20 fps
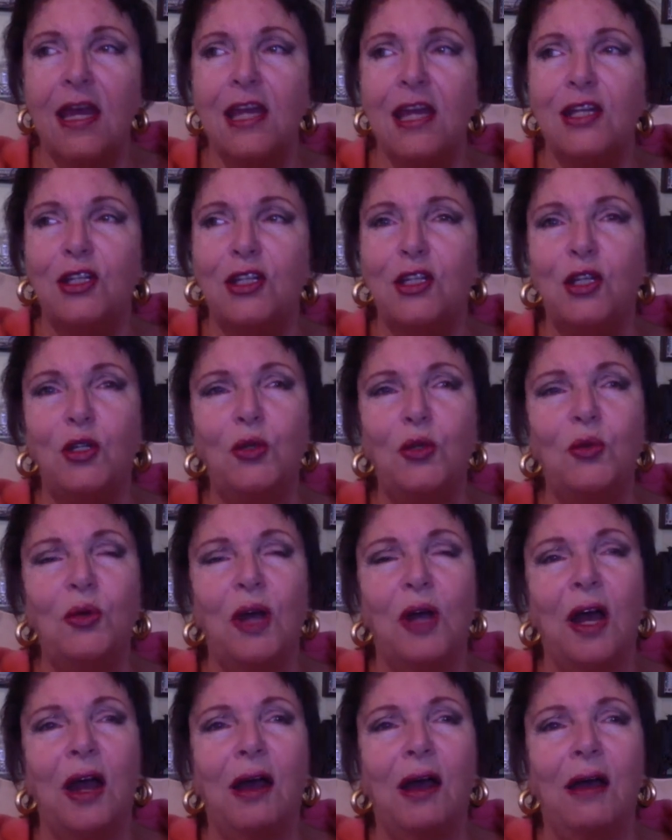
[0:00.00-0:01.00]
to
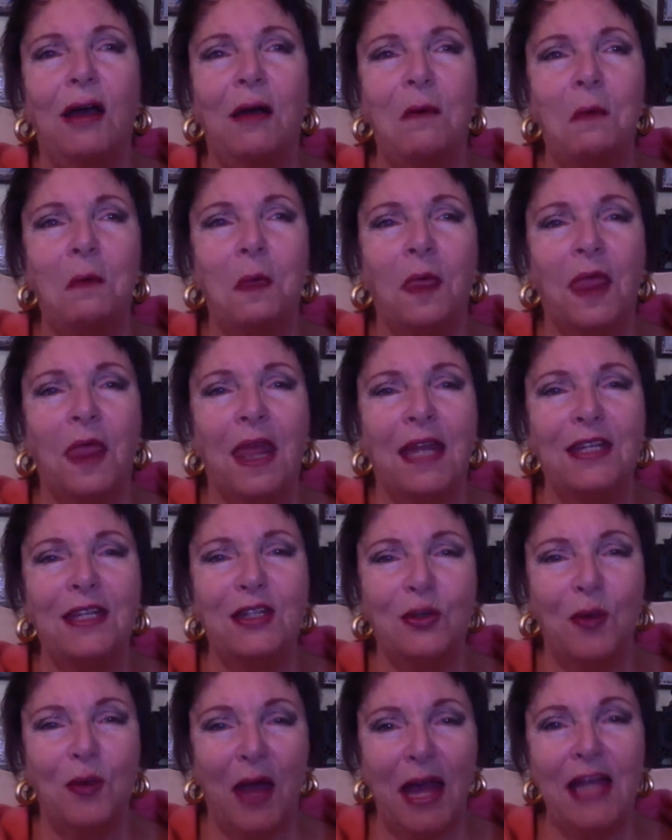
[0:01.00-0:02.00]

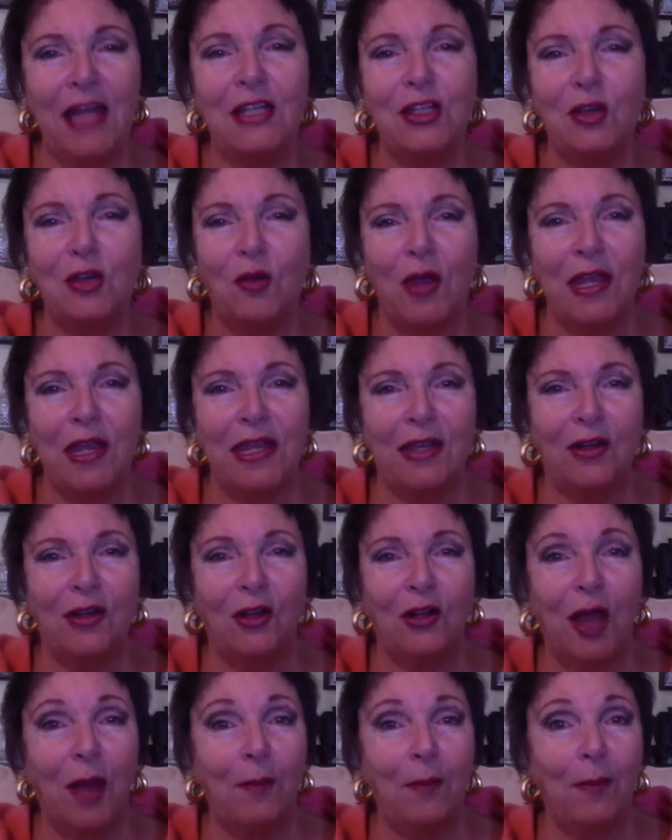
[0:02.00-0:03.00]
ask Greg
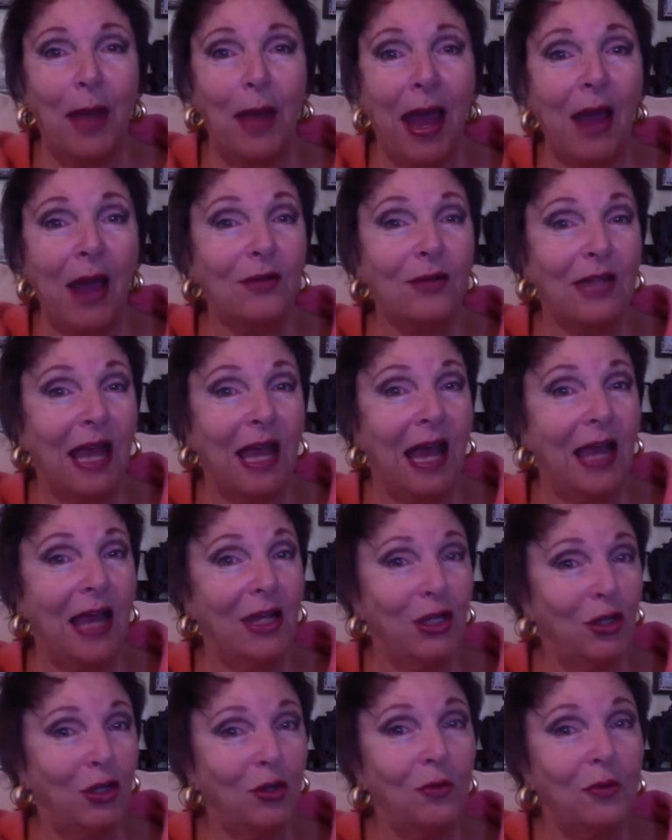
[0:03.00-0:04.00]
Eagle about our
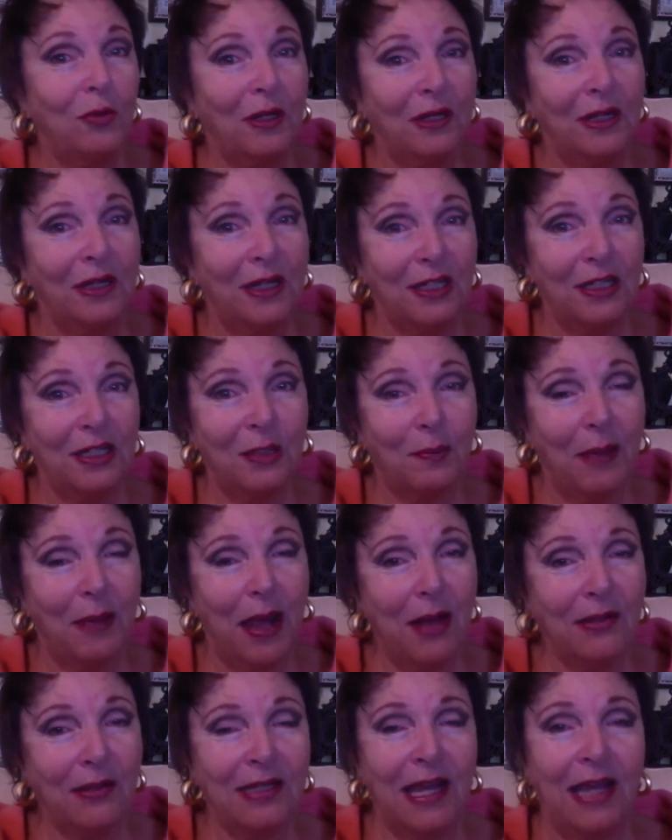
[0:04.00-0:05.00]
humanness,
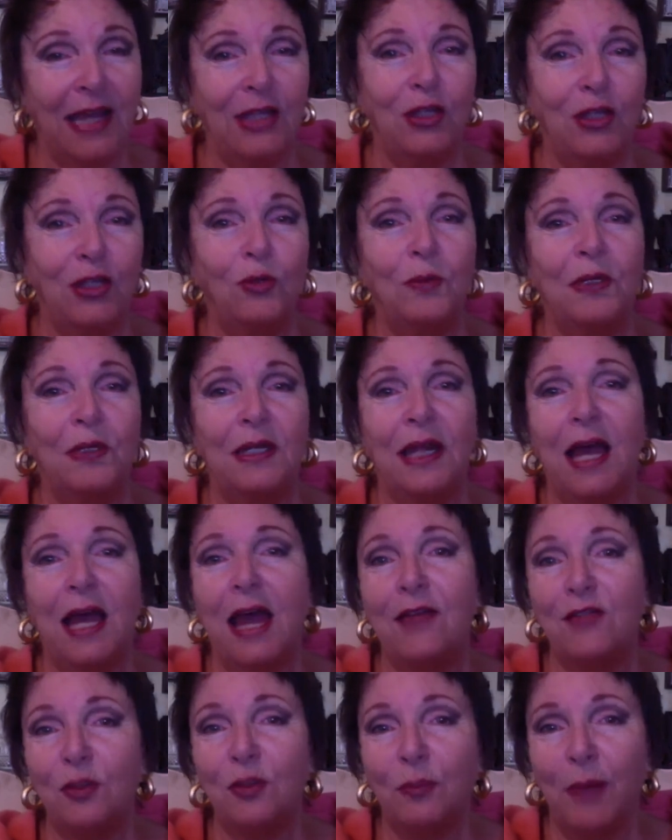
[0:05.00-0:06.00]
about our human
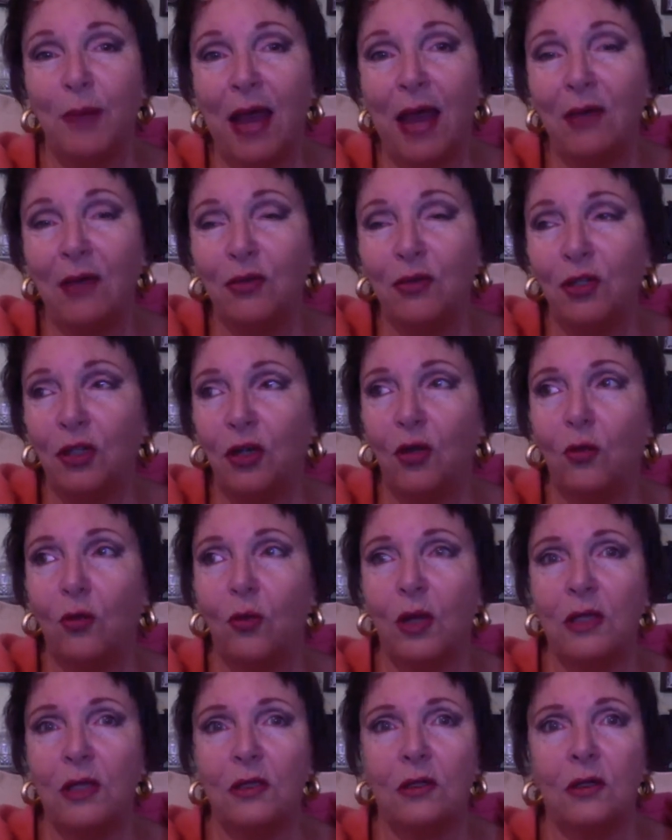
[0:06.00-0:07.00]
lives, about, you know,
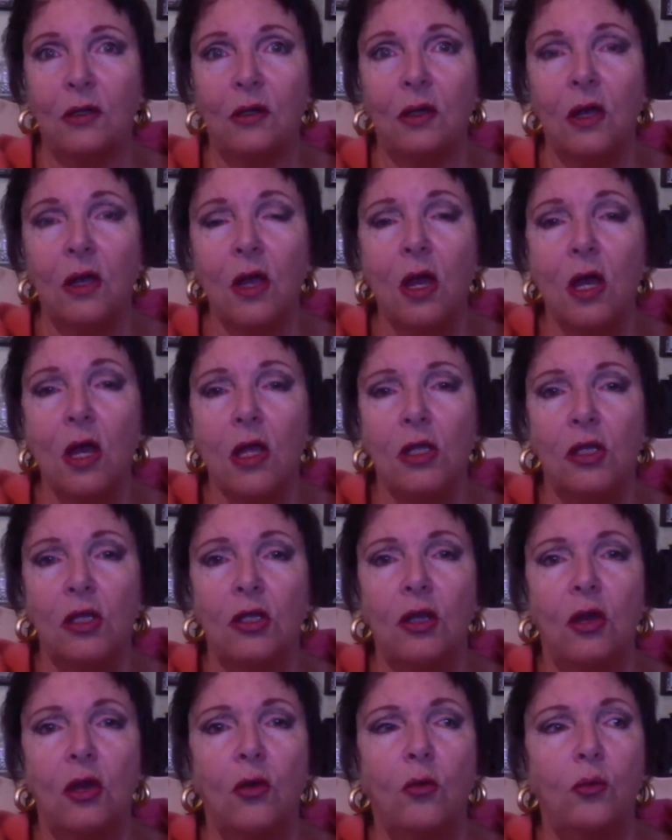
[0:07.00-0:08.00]
whether, you
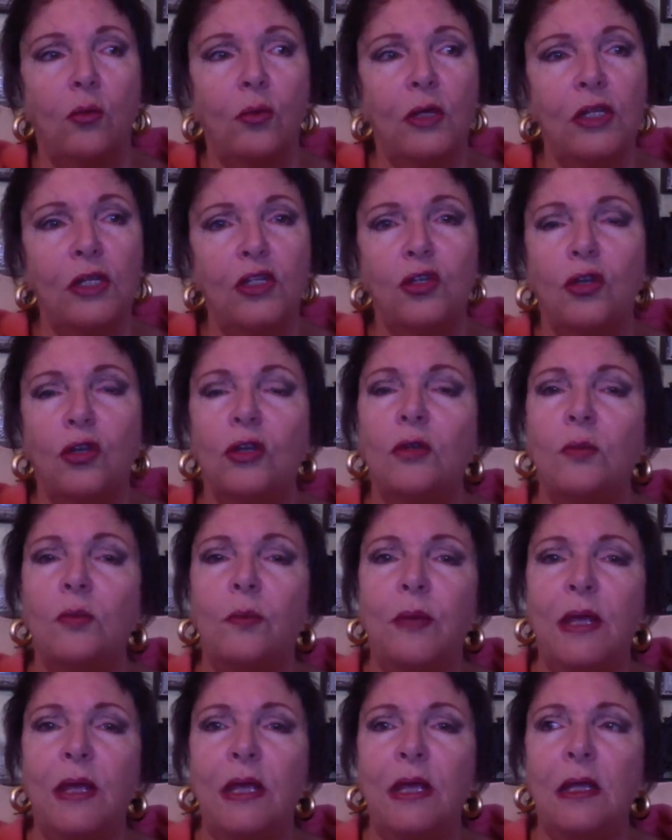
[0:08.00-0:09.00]
know, we should
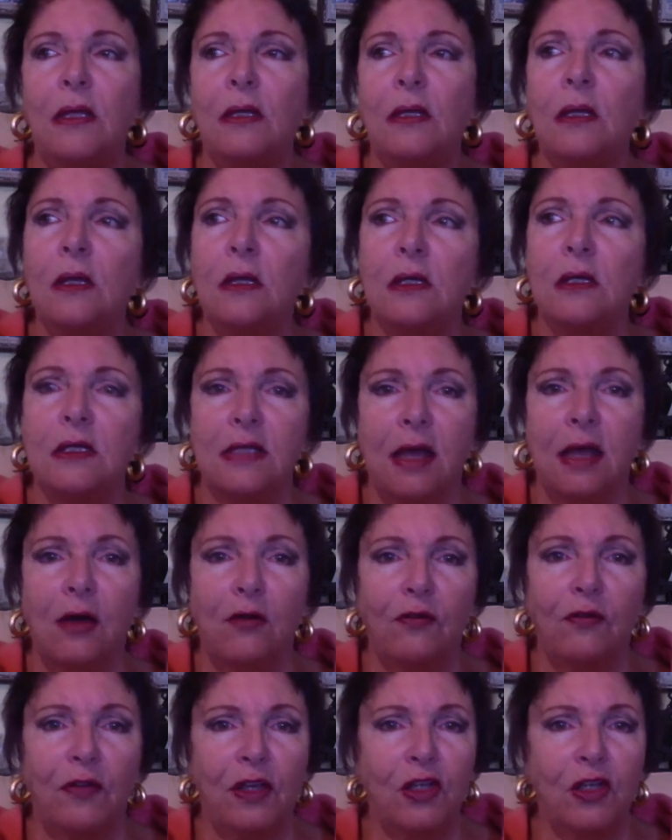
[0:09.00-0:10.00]
be
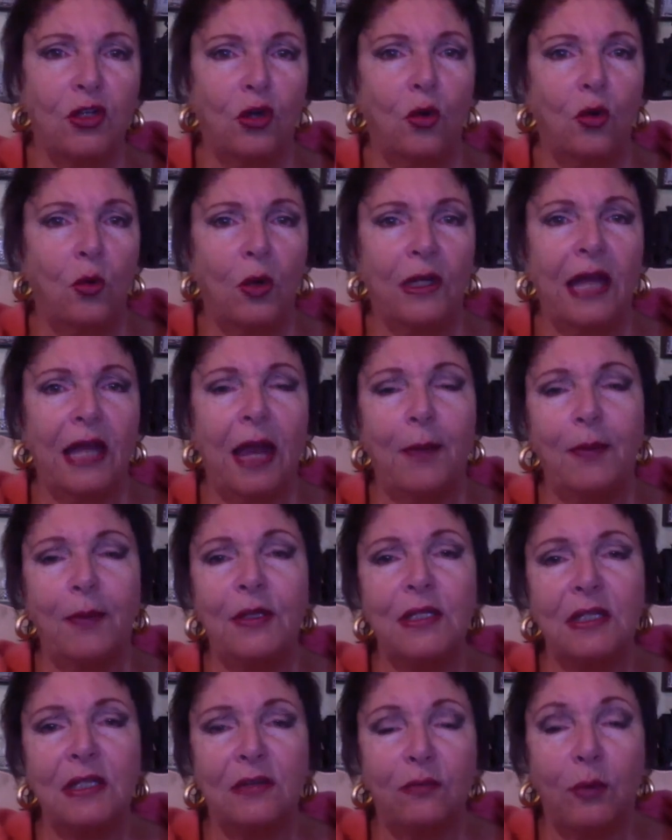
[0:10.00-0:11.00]
selfish, or what
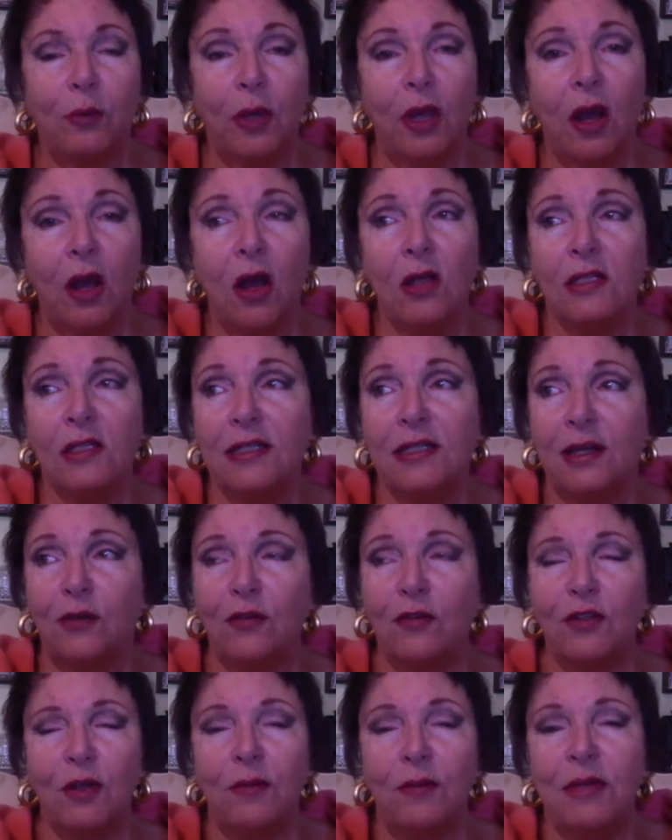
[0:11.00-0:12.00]
happens if we are
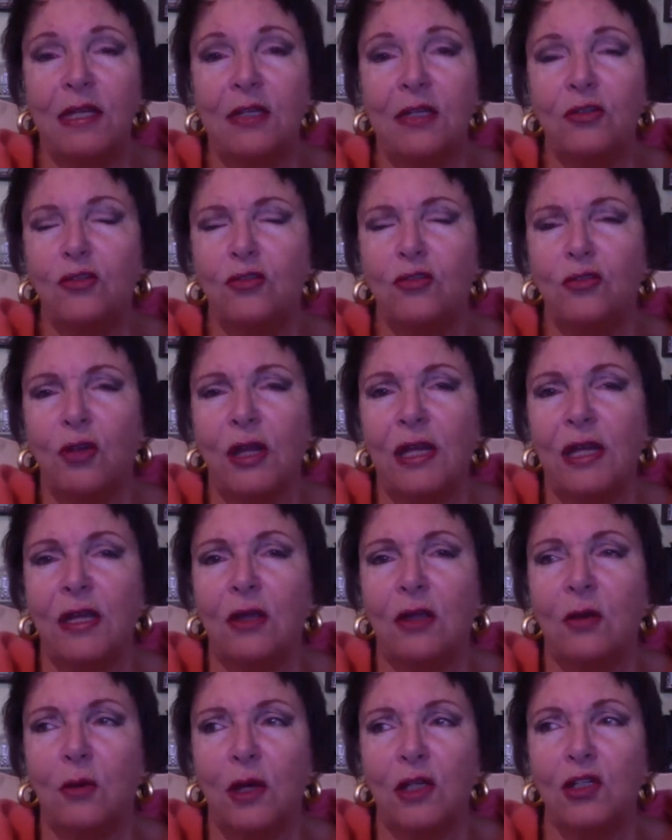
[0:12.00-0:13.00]
selfish. I mean, a
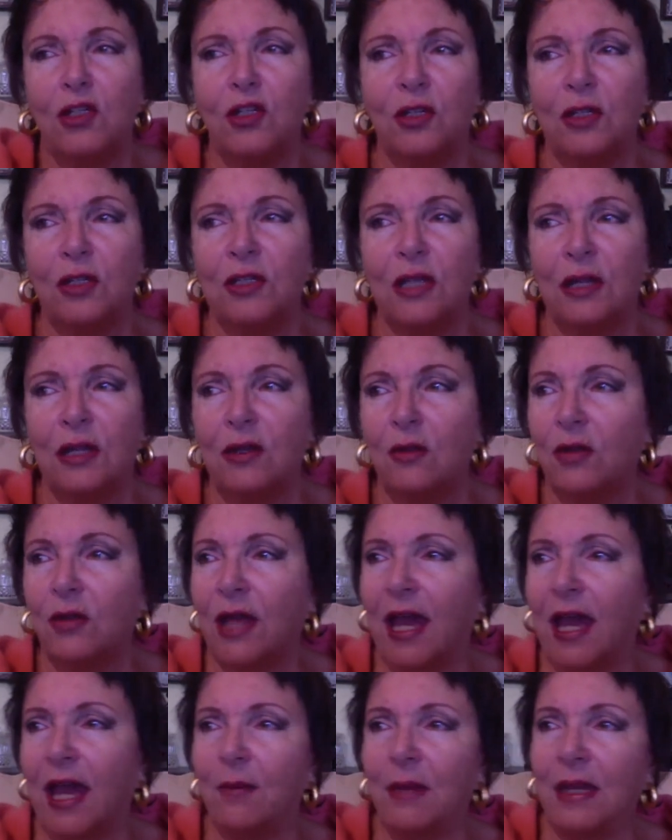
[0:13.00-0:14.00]
trillion questions. I don't
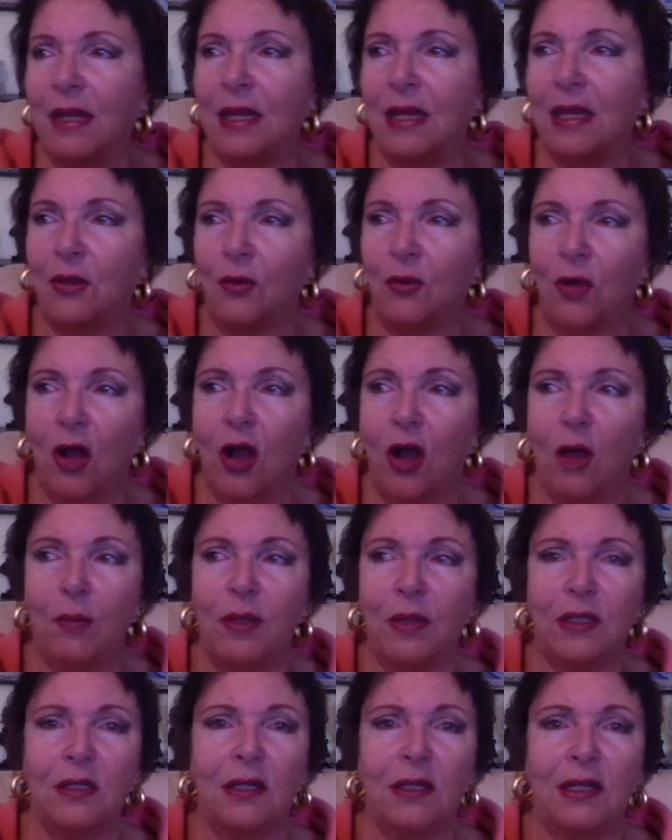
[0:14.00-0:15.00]
know how many there are,
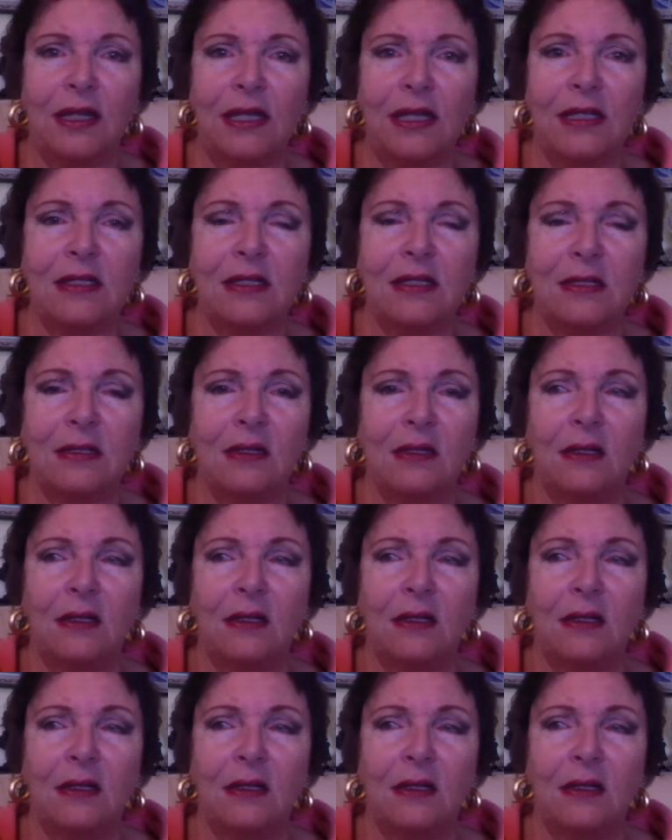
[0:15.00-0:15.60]
but at least